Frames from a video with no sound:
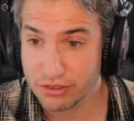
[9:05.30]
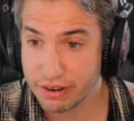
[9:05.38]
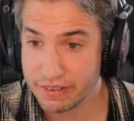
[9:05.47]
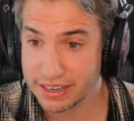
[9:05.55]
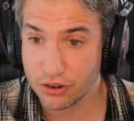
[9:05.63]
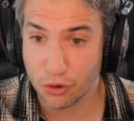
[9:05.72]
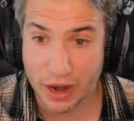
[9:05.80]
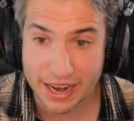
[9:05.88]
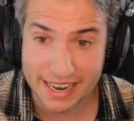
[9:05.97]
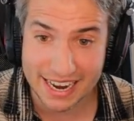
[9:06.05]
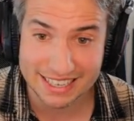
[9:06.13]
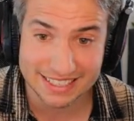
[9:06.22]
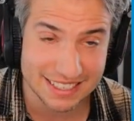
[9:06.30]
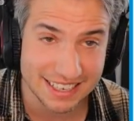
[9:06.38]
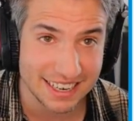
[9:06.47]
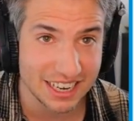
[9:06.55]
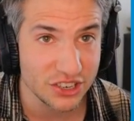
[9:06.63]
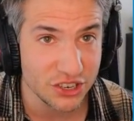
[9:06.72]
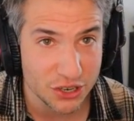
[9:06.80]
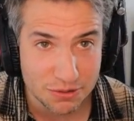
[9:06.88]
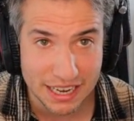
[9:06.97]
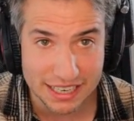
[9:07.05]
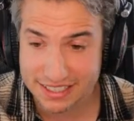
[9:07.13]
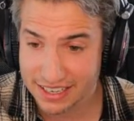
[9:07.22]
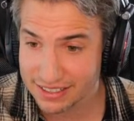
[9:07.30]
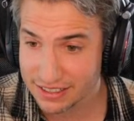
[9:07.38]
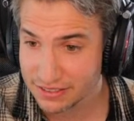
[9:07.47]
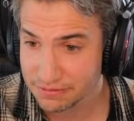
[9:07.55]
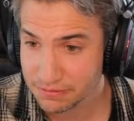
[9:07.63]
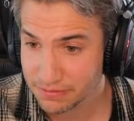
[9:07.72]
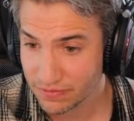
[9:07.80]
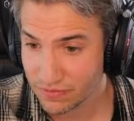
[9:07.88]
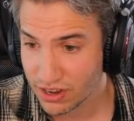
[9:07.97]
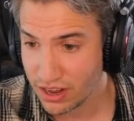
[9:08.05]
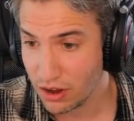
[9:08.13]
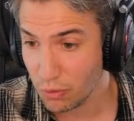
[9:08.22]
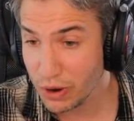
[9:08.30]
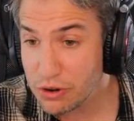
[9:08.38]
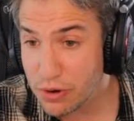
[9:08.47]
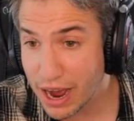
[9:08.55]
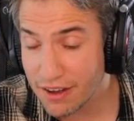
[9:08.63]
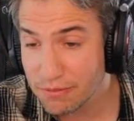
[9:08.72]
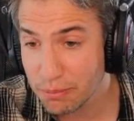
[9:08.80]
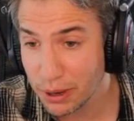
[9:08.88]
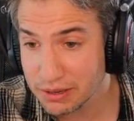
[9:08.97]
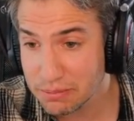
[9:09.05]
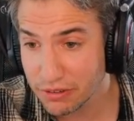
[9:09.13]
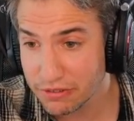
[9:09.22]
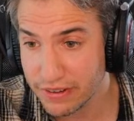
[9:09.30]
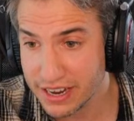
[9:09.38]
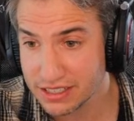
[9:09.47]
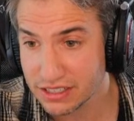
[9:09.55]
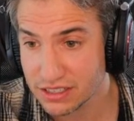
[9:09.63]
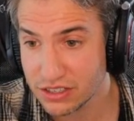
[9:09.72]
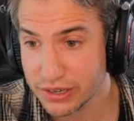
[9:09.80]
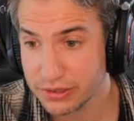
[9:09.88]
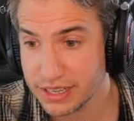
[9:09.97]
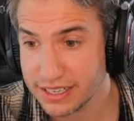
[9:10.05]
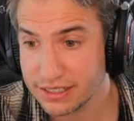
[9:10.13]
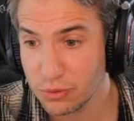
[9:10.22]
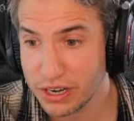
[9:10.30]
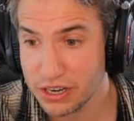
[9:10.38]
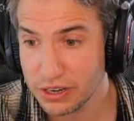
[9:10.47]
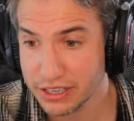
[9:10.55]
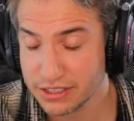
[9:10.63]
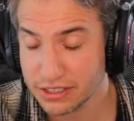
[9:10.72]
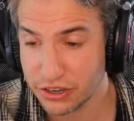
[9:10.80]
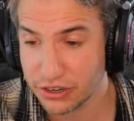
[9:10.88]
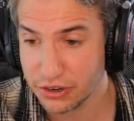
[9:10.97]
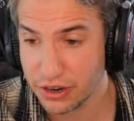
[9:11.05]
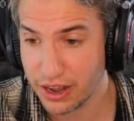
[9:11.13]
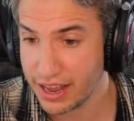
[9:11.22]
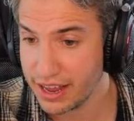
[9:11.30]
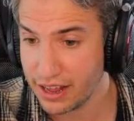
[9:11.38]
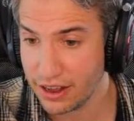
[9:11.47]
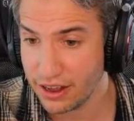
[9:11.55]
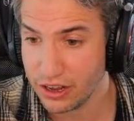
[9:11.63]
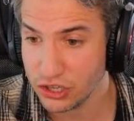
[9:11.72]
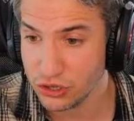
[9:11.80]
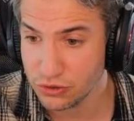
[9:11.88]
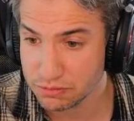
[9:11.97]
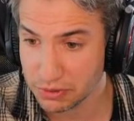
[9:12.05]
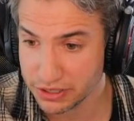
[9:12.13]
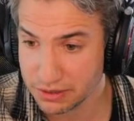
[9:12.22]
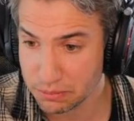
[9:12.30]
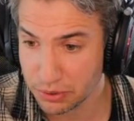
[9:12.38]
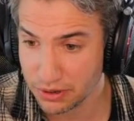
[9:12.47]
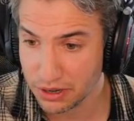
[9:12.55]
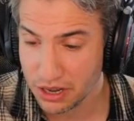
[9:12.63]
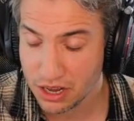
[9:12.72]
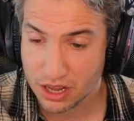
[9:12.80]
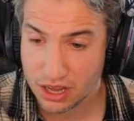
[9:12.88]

in Revit, create existing and new, that's it. When you have multiple phases though, that's when you can start to use multiple